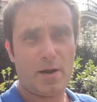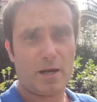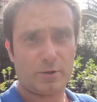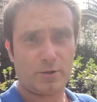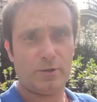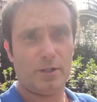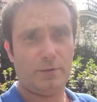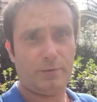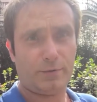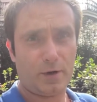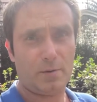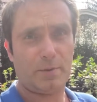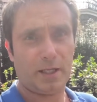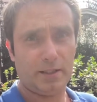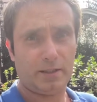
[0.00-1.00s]
actually
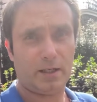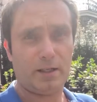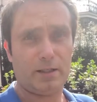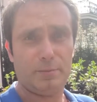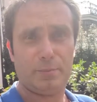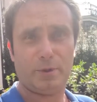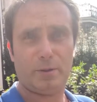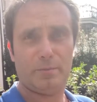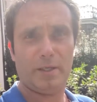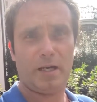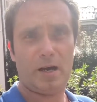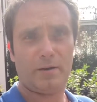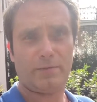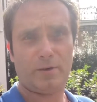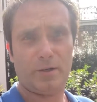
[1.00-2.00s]
from Kentucky, put a big
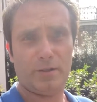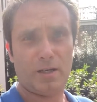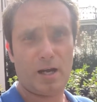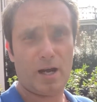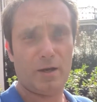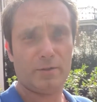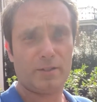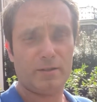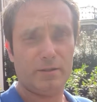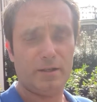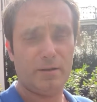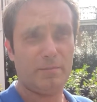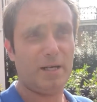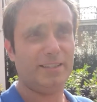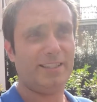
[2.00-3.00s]
offer on the house
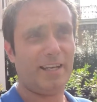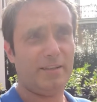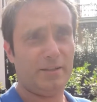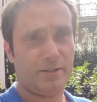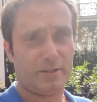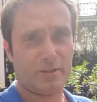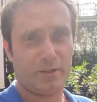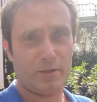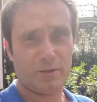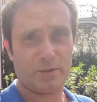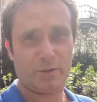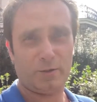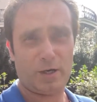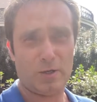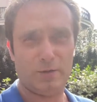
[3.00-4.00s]
about 10 years ago.
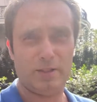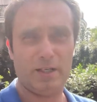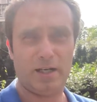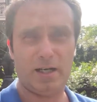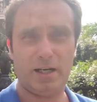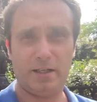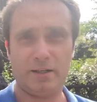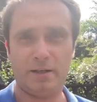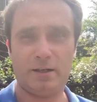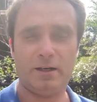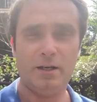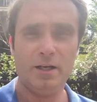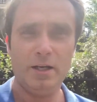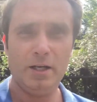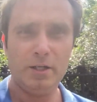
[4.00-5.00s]
So around the year
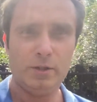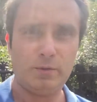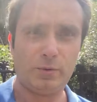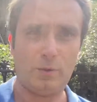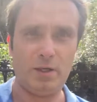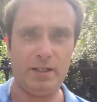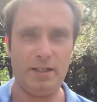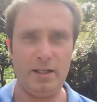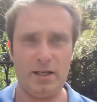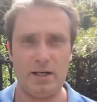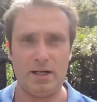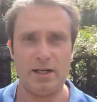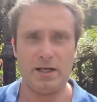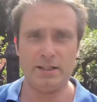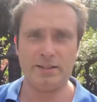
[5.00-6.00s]

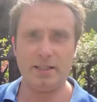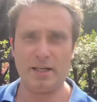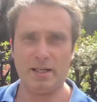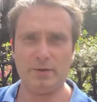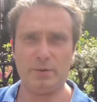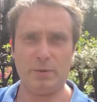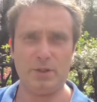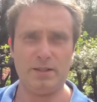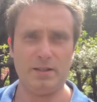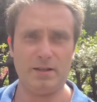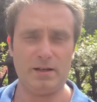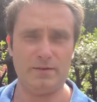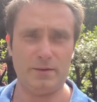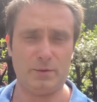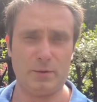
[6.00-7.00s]
2010,
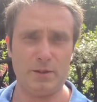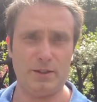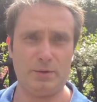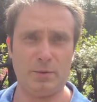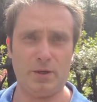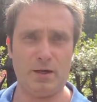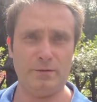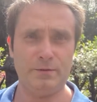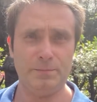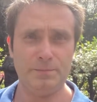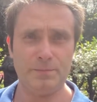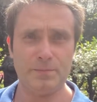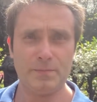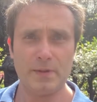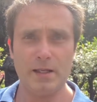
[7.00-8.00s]
2011, 2012.
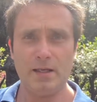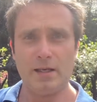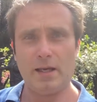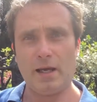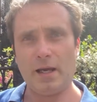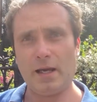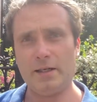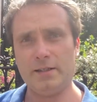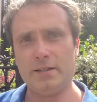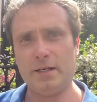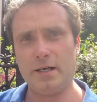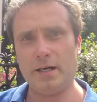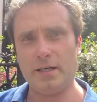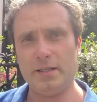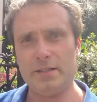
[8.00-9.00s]
And
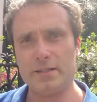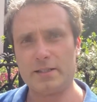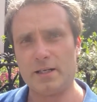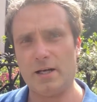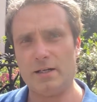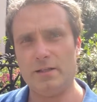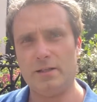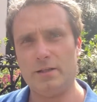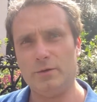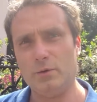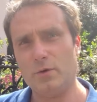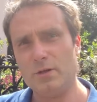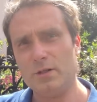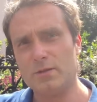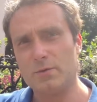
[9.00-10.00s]
he decided that New
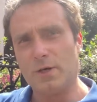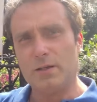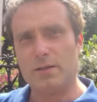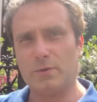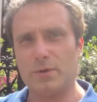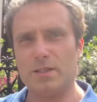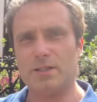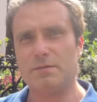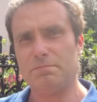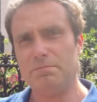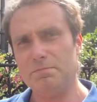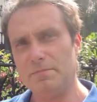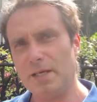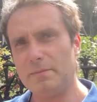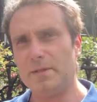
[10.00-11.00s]
Orleans weather was
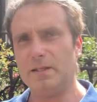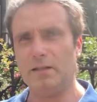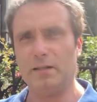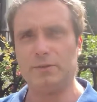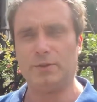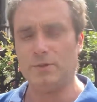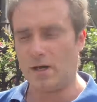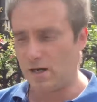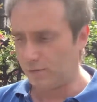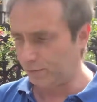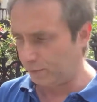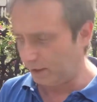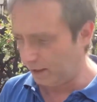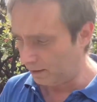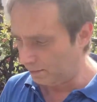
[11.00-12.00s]
maybe a little too hot
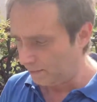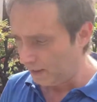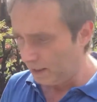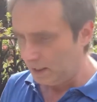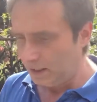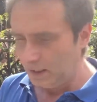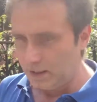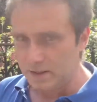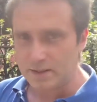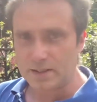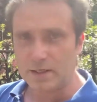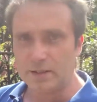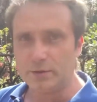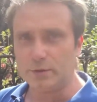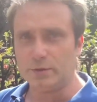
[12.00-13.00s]
for him. He
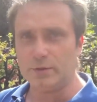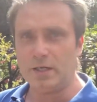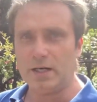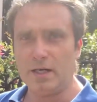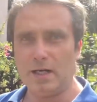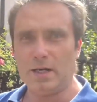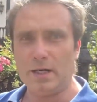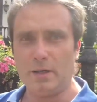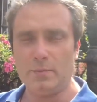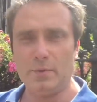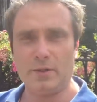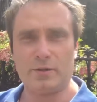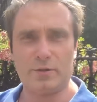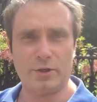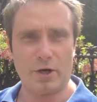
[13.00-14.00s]
decided to
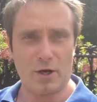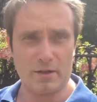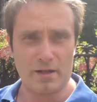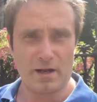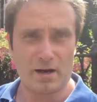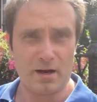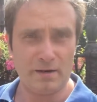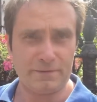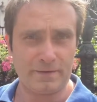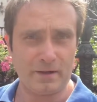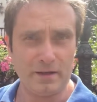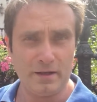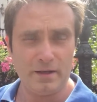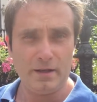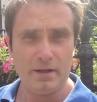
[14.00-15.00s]
withdraw that
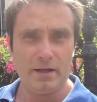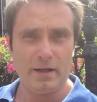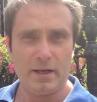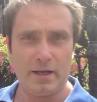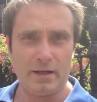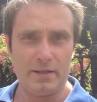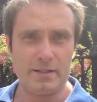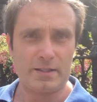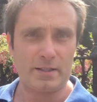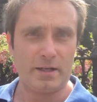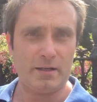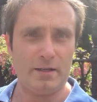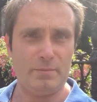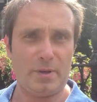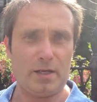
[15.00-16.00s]
offer. And
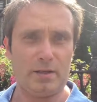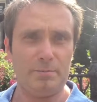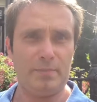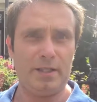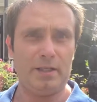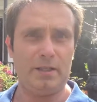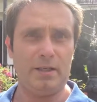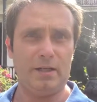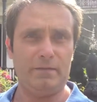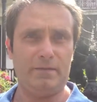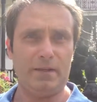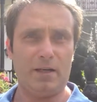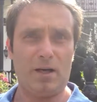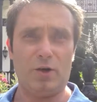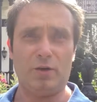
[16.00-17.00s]
instead, he bought a big
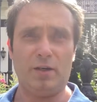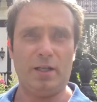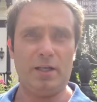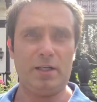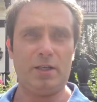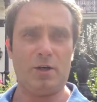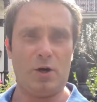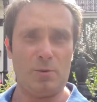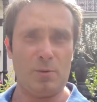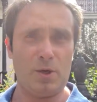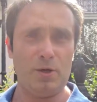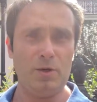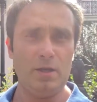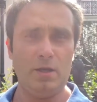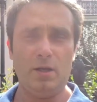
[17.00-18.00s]
villa on Lake
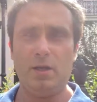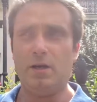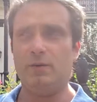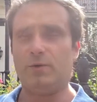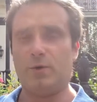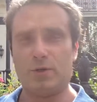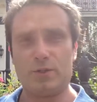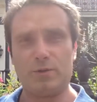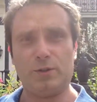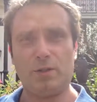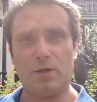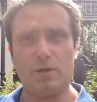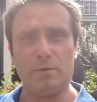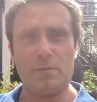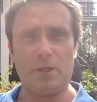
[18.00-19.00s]
Como. Of course, we're
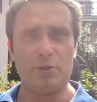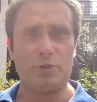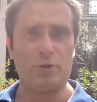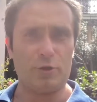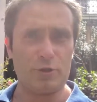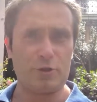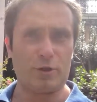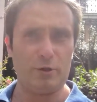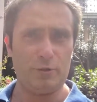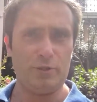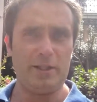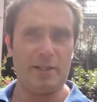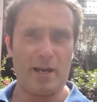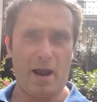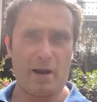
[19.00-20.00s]
talking about George
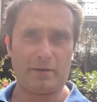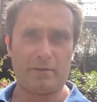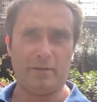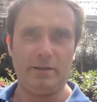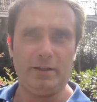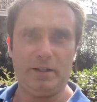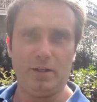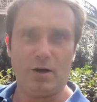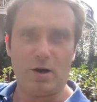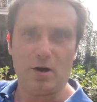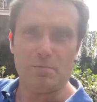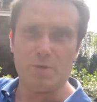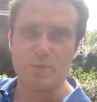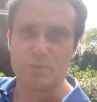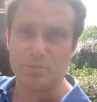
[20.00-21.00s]
Clooney, the actor. He
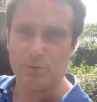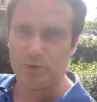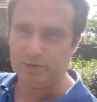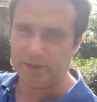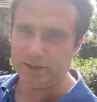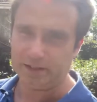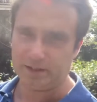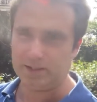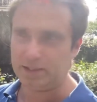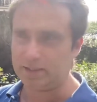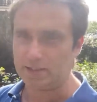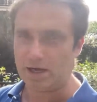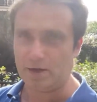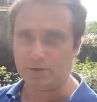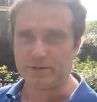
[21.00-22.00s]
almost moved into this
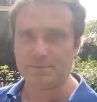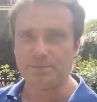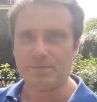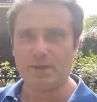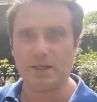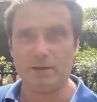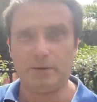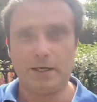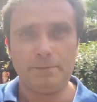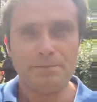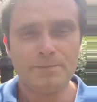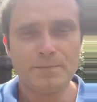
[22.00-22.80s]
house. Anyway,